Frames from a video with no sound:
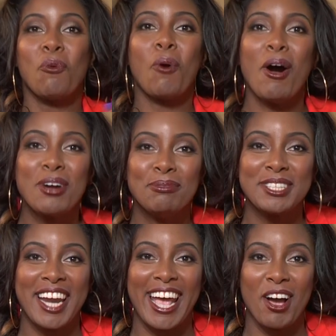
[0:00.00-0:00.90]
Welcome
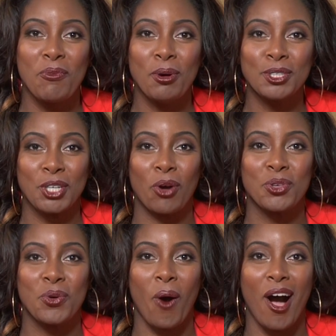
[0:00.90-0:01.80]
to the LWOO
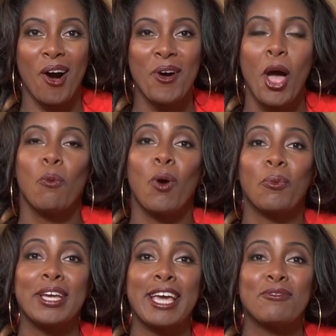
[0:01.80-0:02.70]
Show, you all,
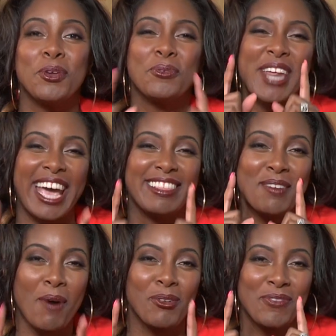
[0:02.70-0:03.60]
where we give you
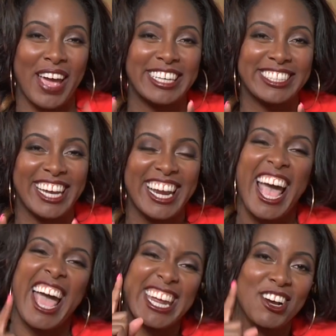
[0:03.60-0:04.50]
daily motivation
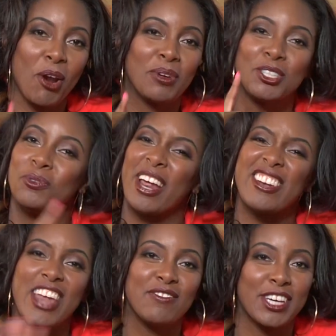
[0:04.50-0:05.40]
and encourage you to
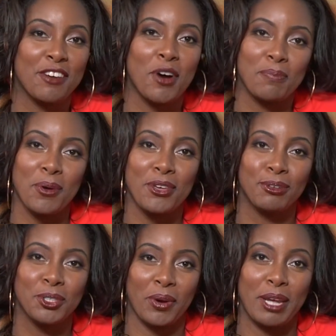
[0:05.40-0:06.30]
never give up on
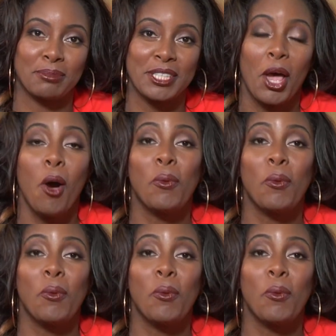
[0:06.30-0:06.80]
your dreams.